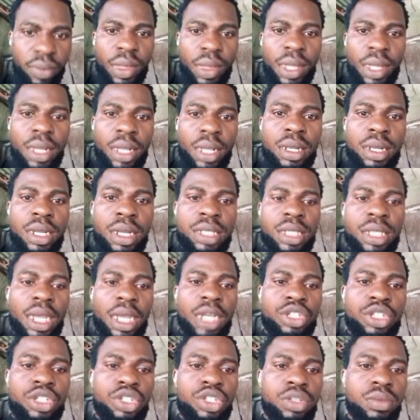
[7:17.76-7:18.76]
Let's
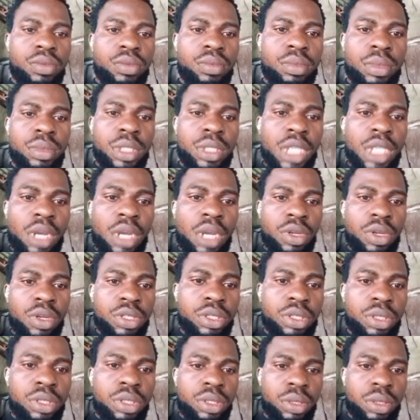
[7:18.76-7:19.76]
assume there
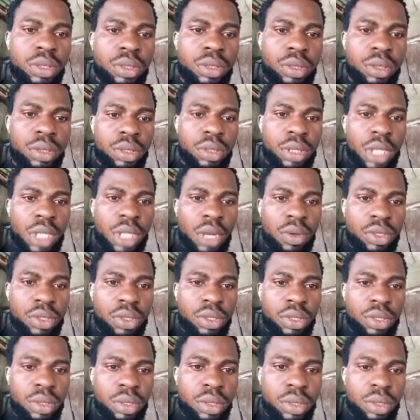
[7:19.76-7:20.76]
was
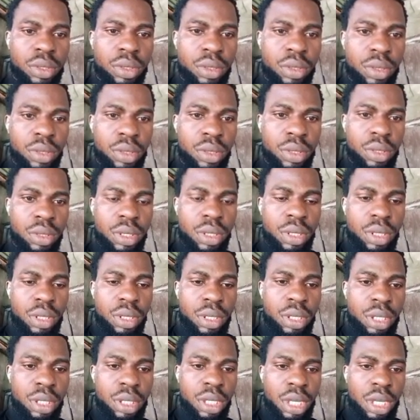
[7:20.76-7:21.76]
no,
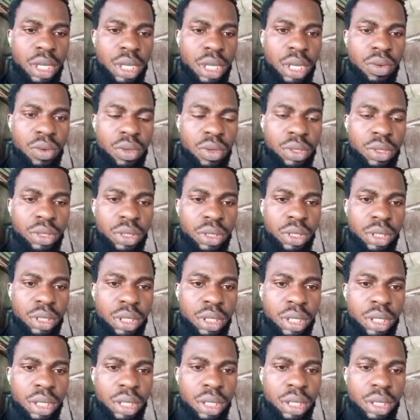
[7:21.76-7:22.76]
here was not there.
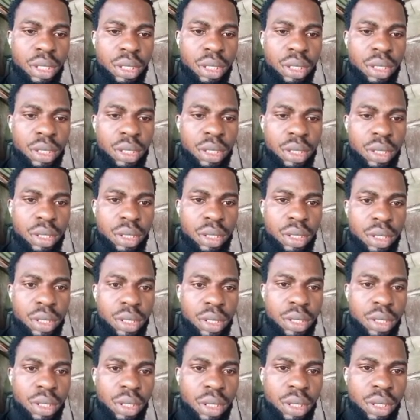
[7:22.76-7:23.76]

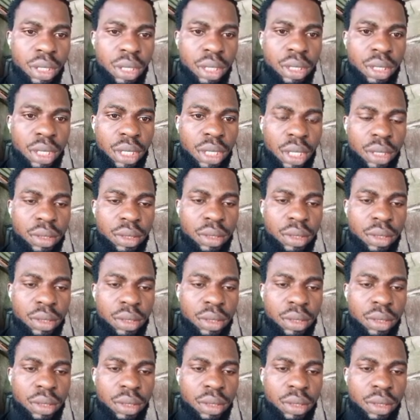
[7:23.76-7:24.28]
Understand?